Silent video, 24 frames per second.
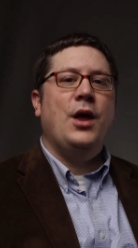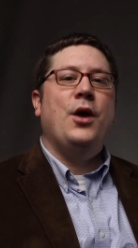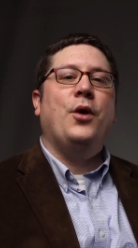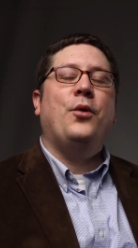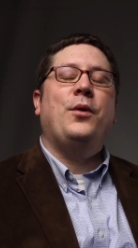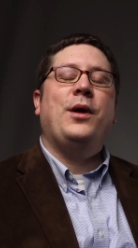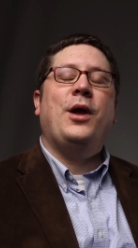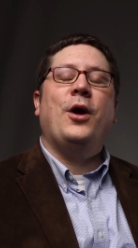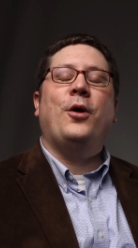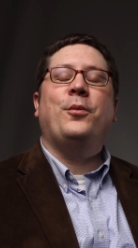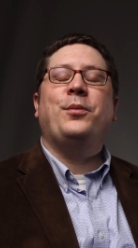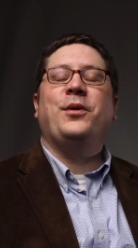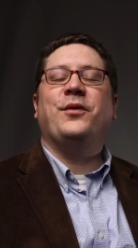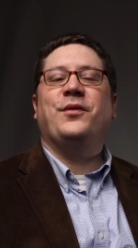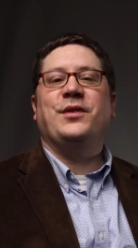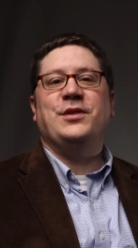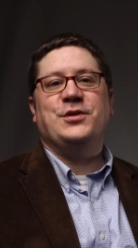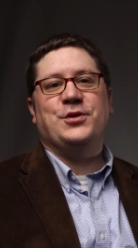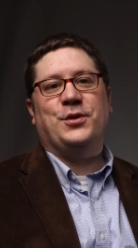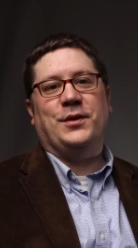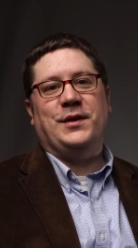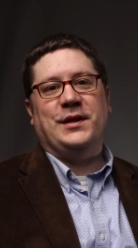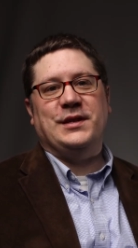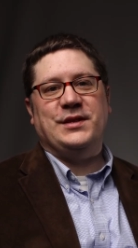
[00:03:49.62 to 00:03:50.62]
We hope you've
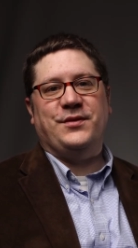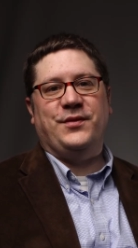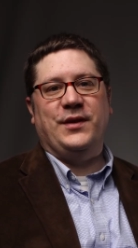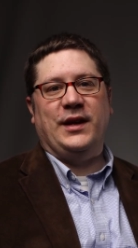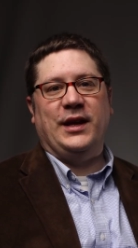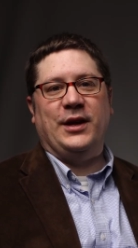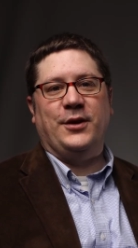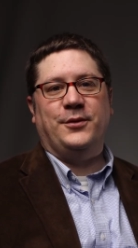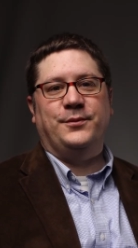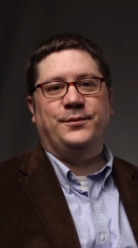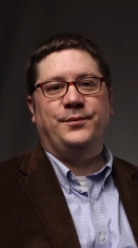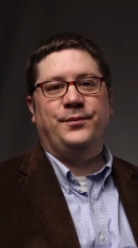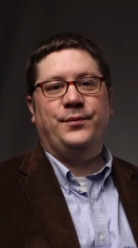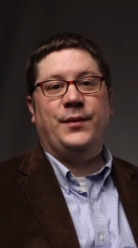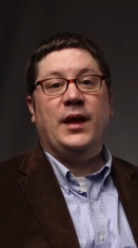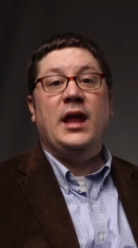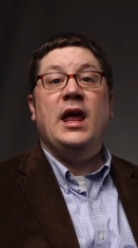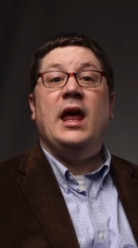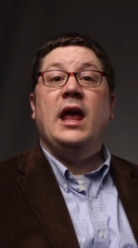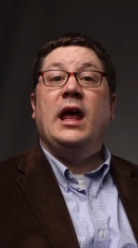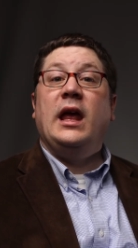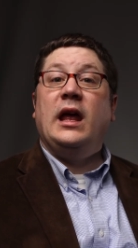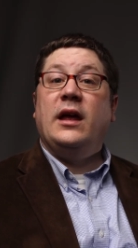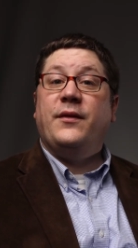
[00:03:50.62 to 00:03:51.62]
enjoyed this video.
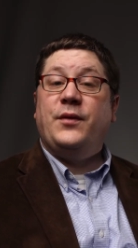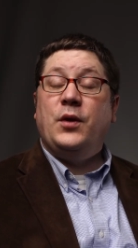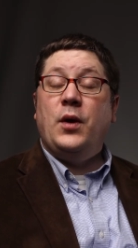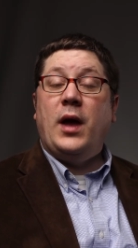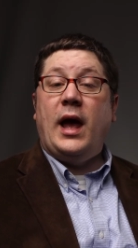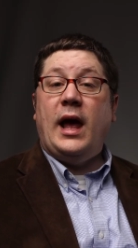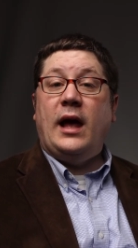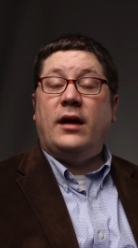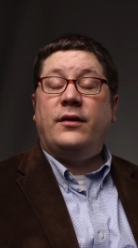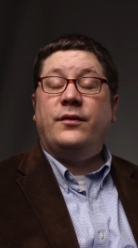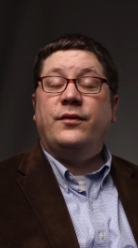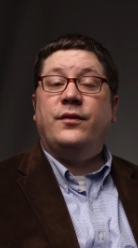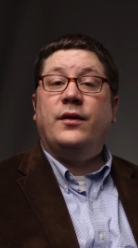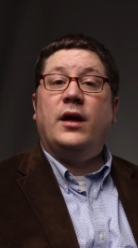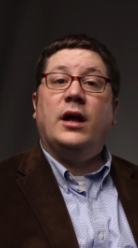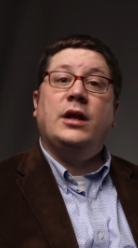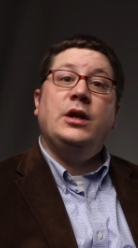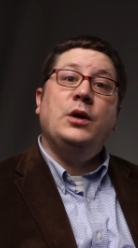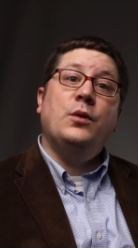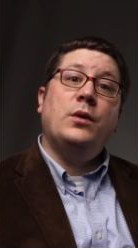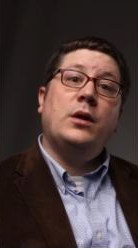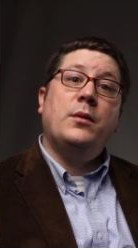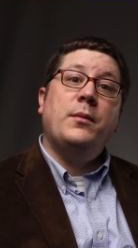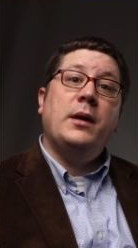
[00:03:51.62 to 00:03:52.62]
If you have, and
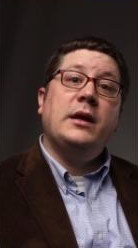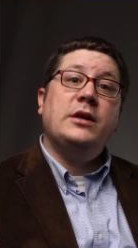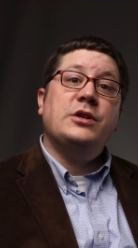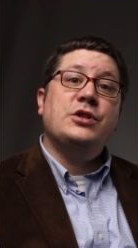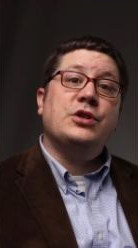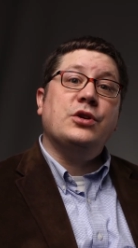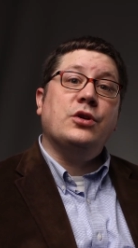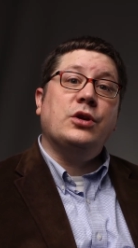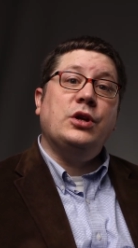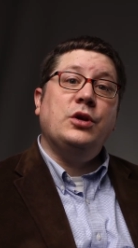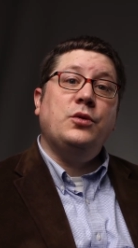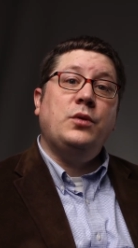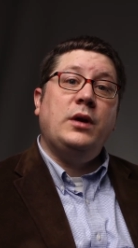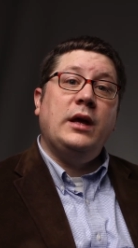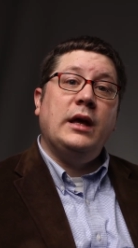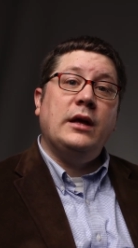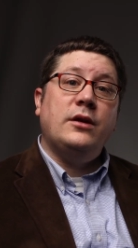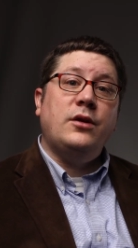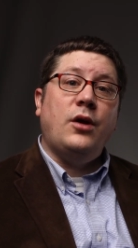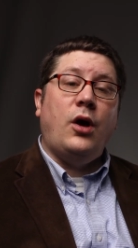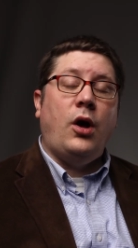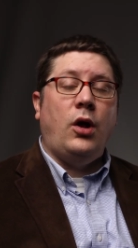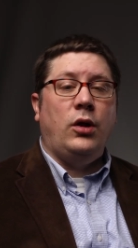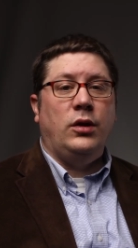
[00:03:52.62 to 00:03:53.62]
you want to make sure you
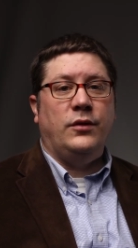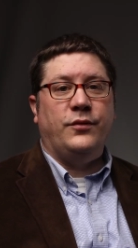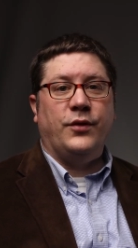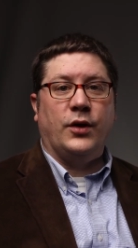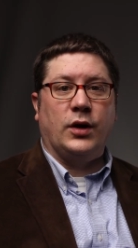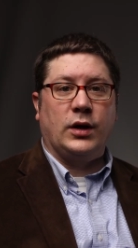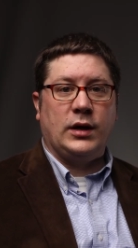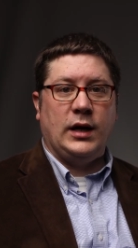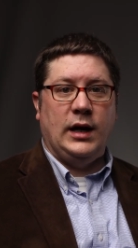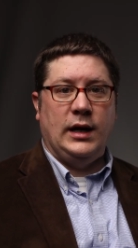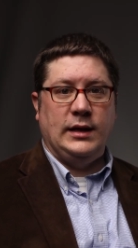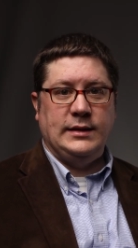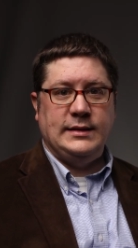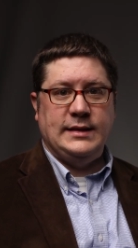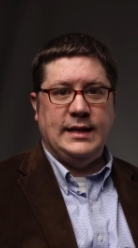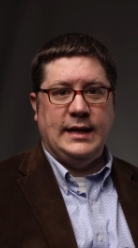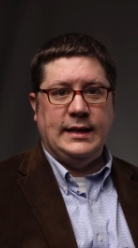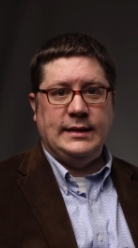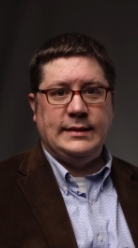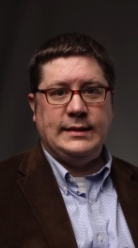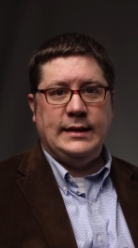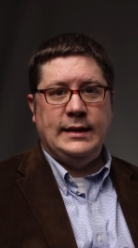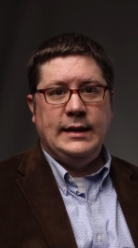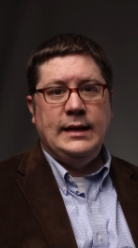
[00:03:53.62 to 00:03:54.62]
get all of our
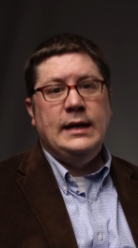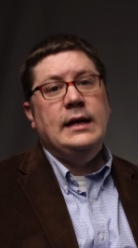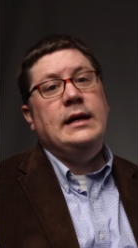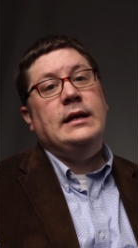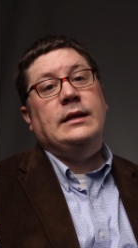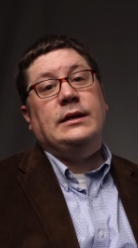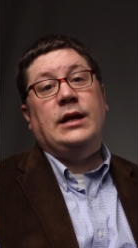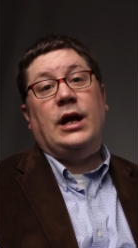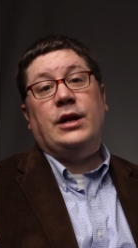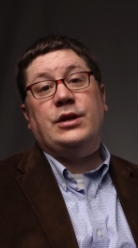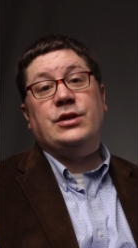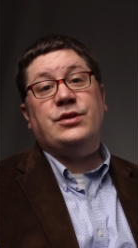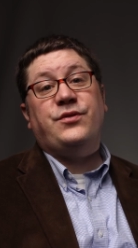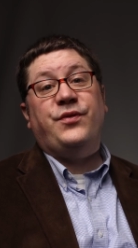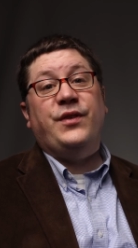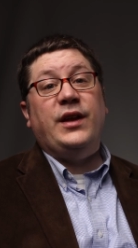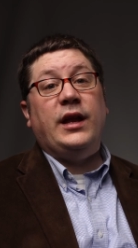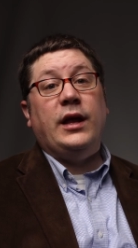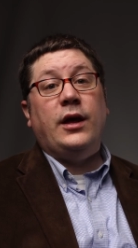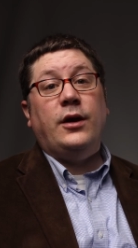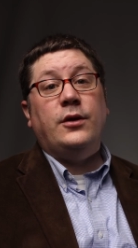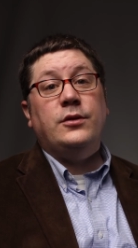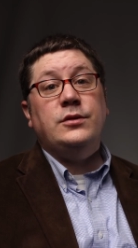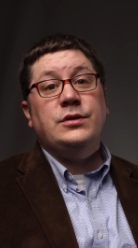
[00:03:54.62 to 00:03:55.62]
content, not just
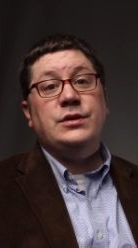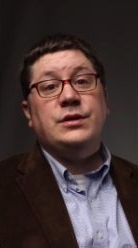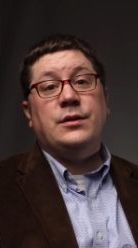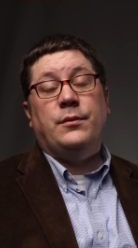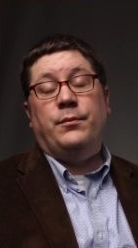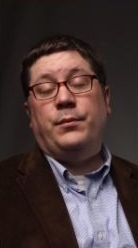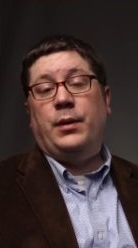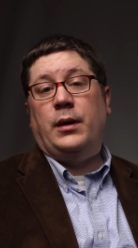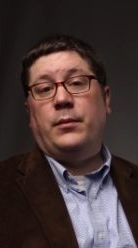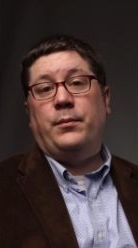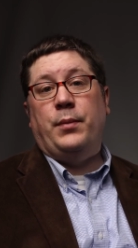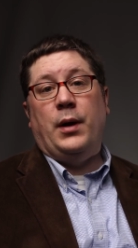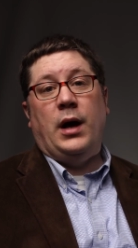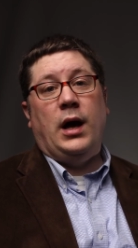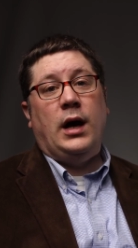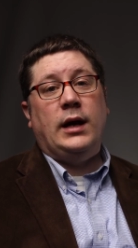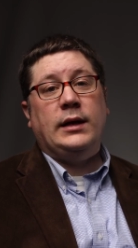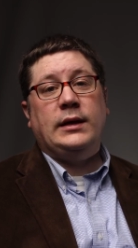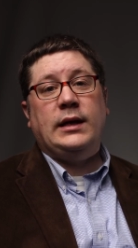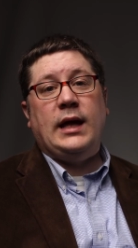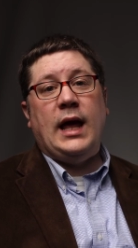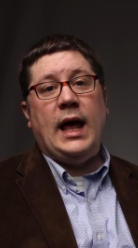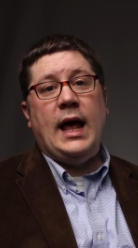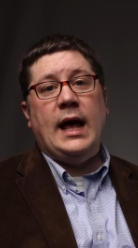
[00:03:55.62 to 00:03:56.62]
videos, but
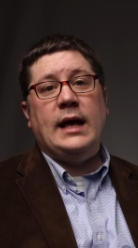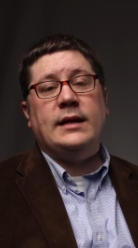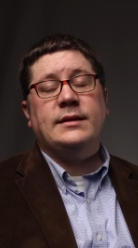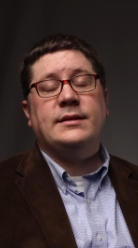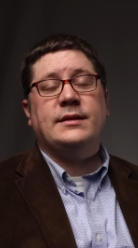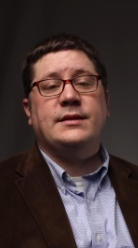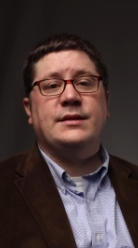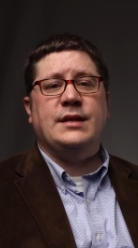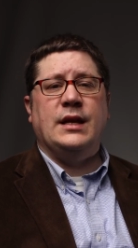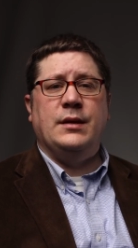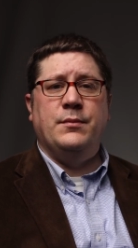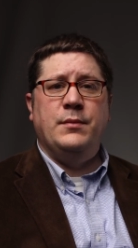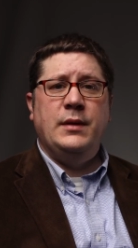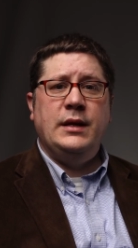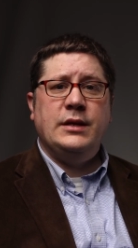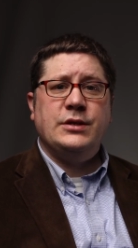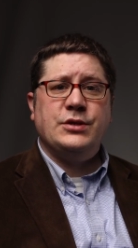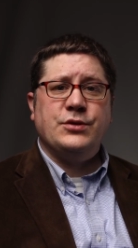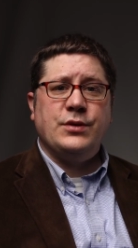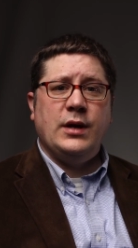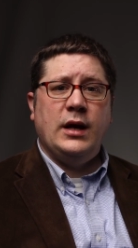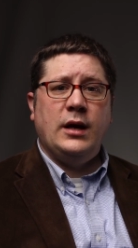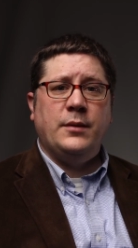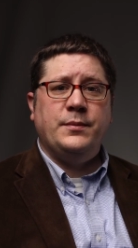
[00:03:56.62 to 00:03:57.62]
podcasts and
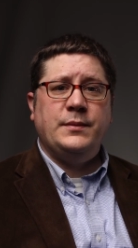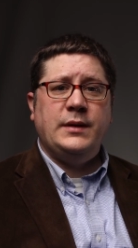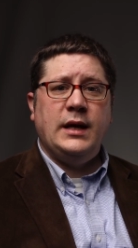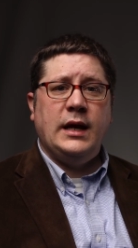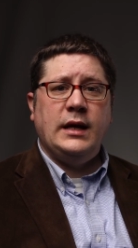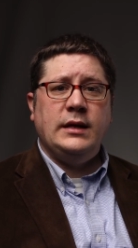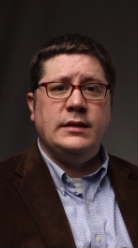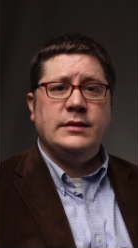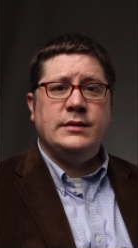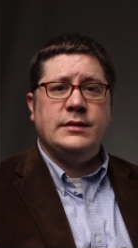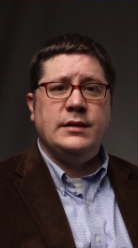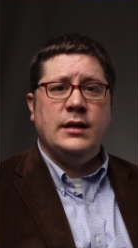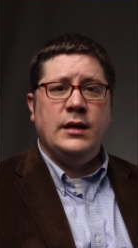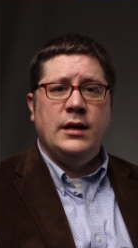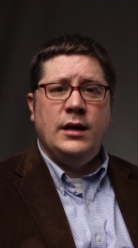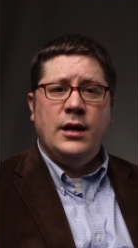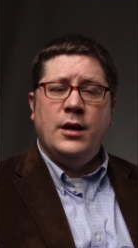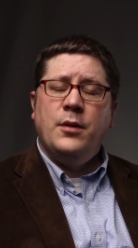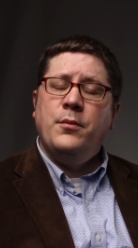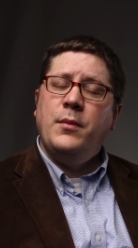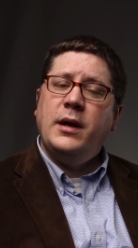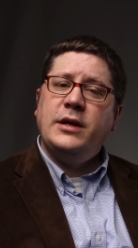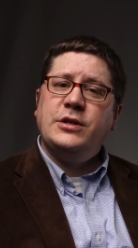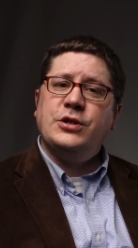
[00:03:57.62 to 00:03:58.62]
ministry updates,
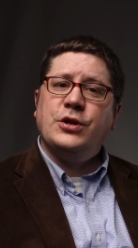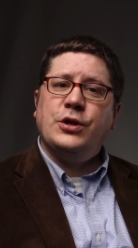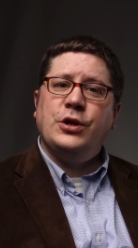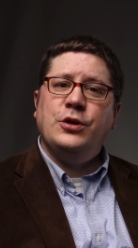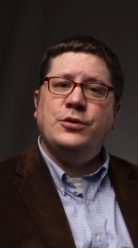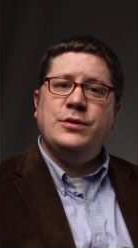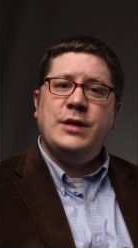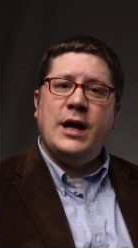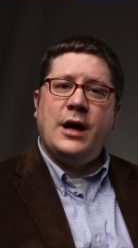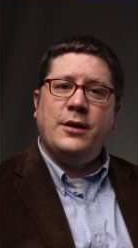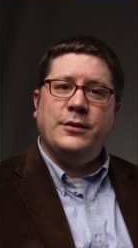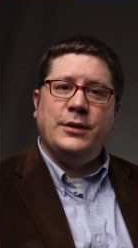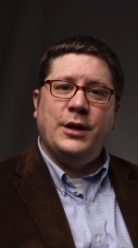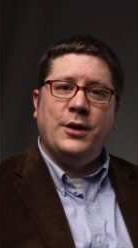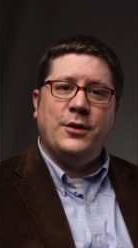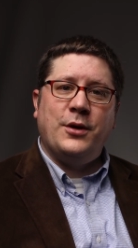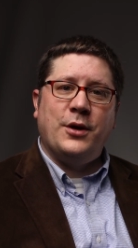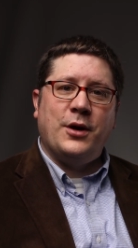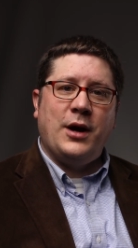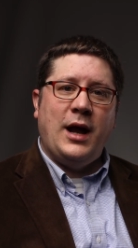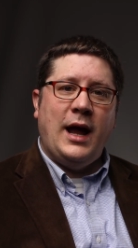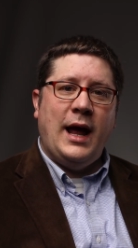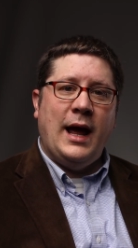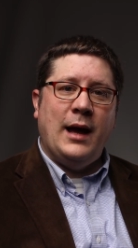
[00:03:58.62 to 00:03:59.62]
make sure you download
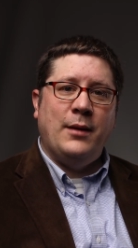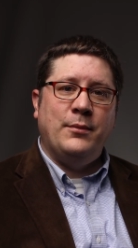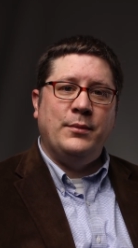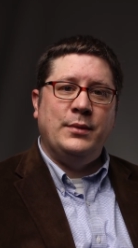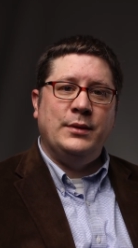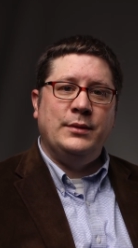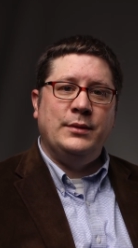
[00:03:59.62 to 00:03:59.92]
our app.